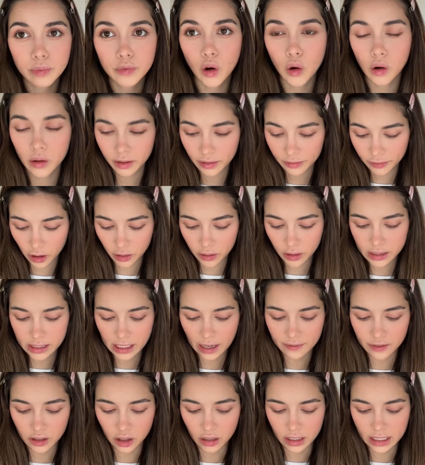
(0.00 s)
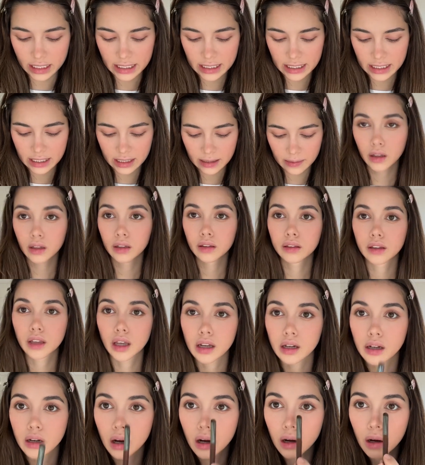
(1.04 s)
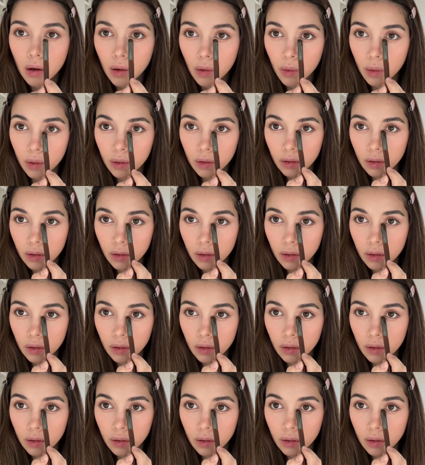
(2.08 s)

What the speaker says: all the photos I've noticed, they go